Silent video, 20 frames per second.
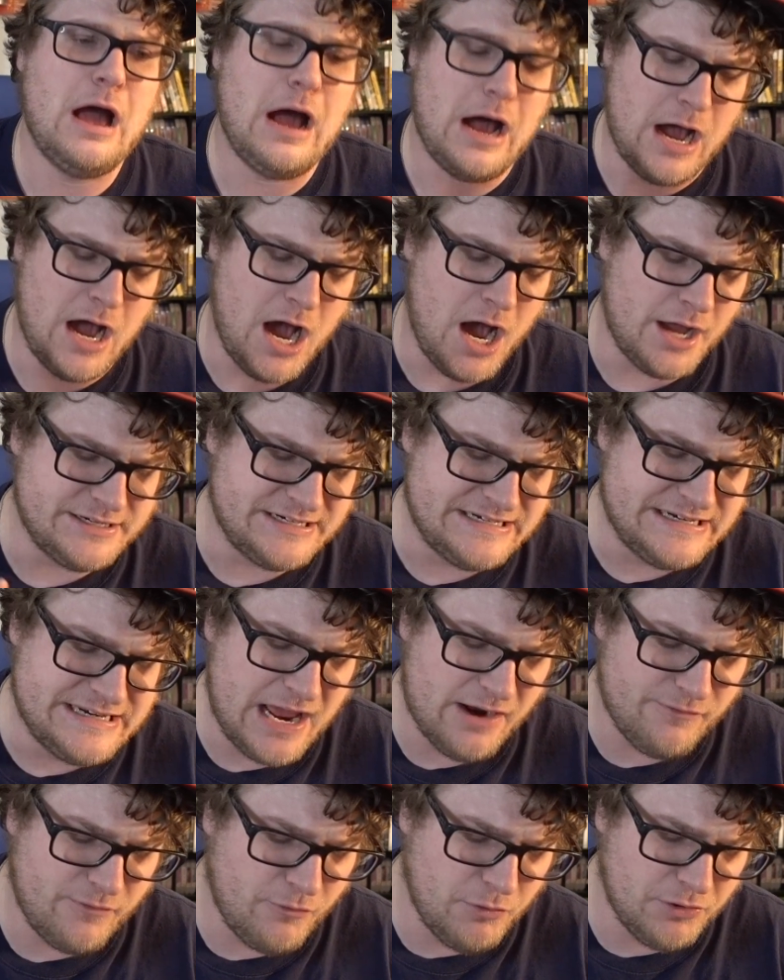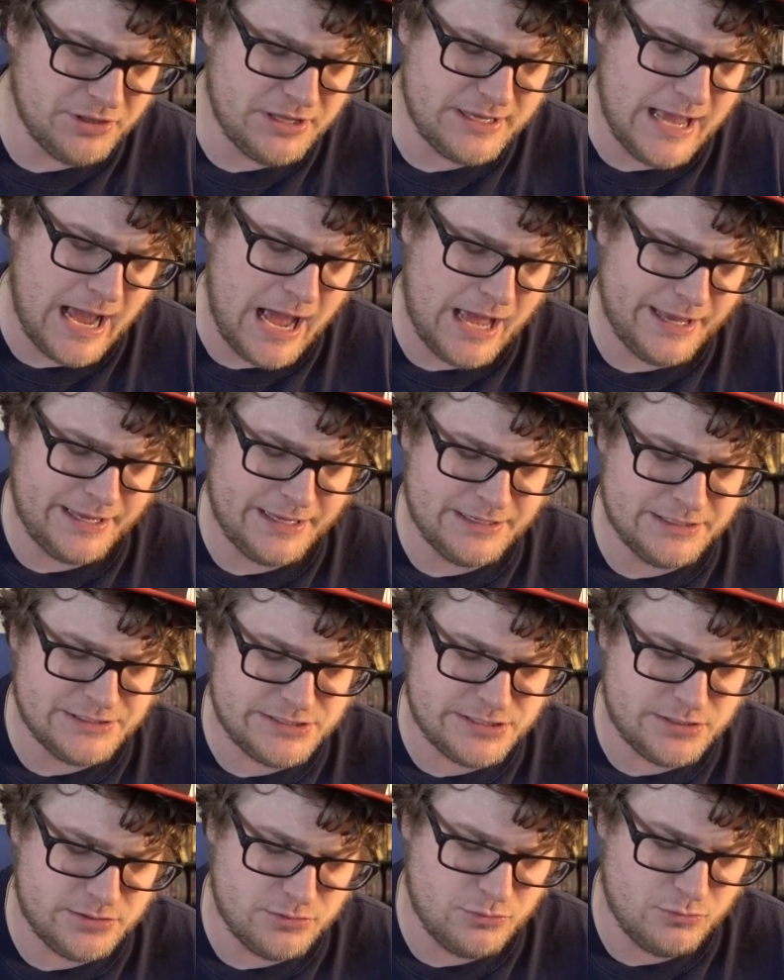Never really got
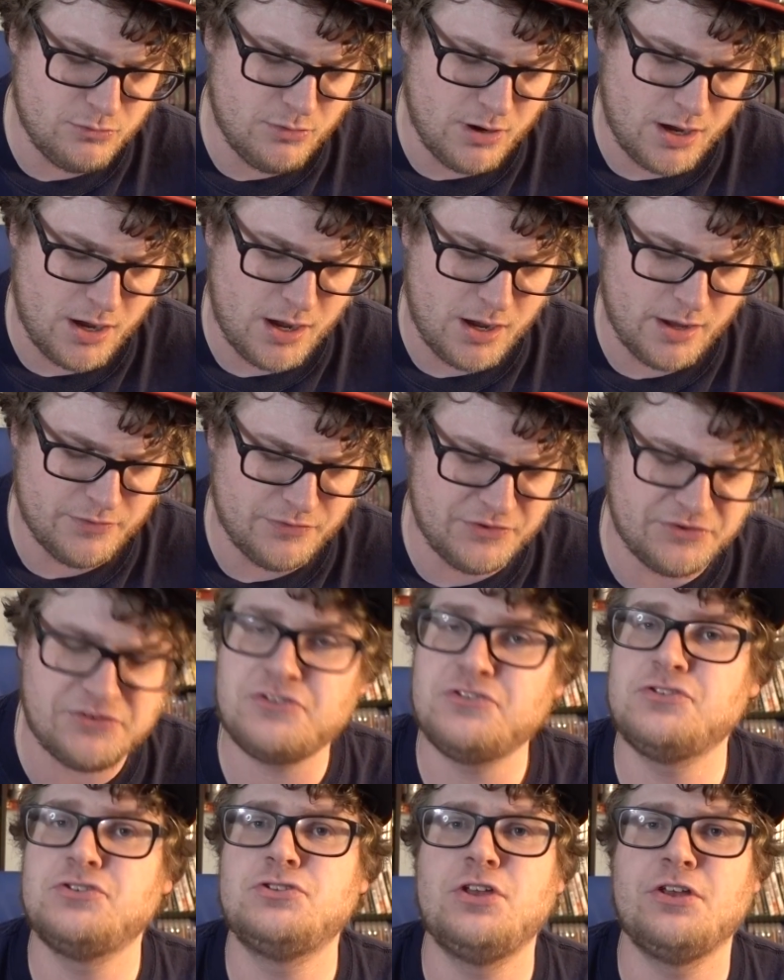into this